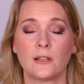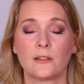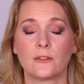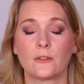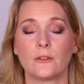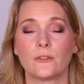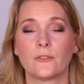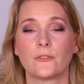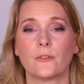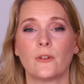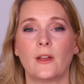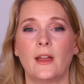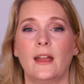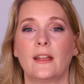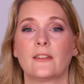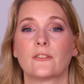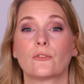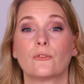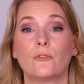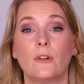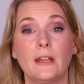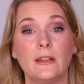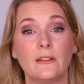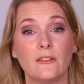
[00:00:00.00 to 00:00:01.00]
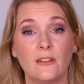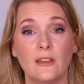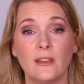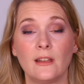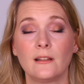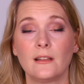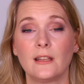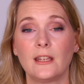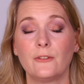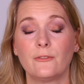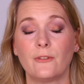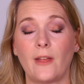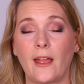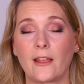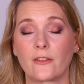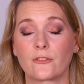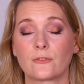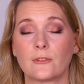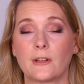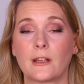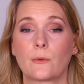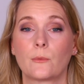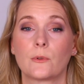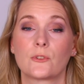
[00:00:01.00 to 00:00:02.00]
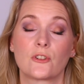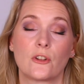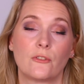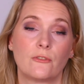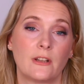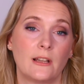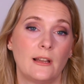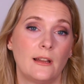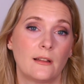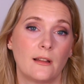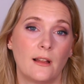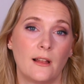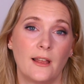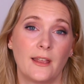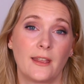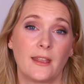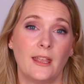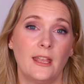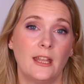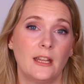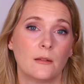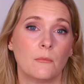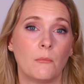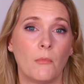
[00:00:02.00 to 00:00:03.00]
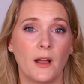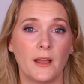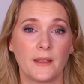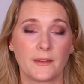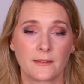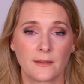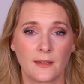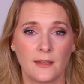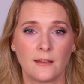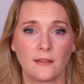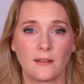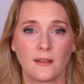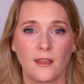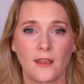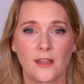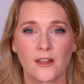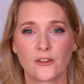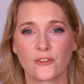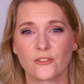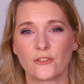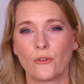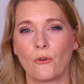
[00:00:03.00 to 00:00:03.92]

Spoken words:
it also has green tea leaf extract, which I really like in my skincare,